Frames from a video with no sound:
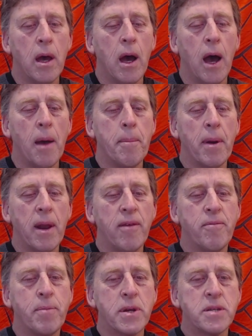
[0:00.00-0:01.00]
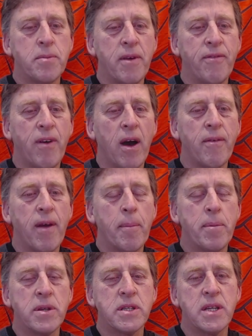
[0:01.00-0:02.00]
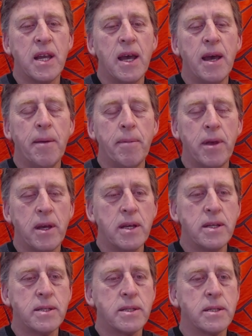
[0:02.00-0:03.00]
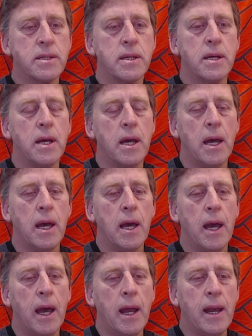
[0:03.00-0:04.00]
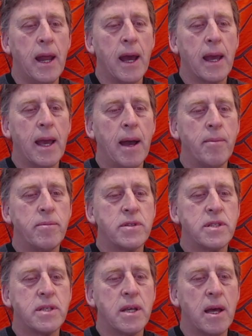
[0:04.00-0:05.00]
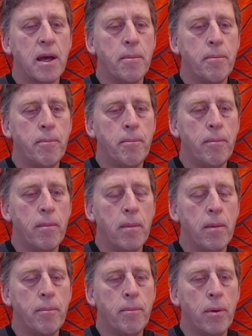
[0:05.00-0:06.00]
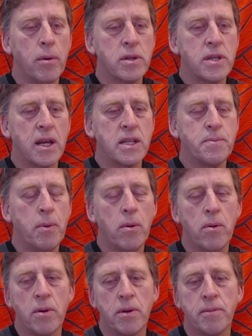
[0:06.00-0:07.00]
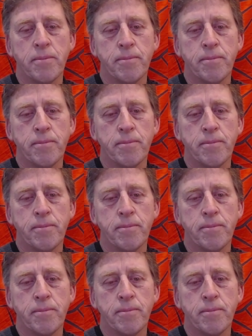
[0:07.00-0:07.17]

I believe bishop e5 happens now. Yes. And now comes pawn takes pawn.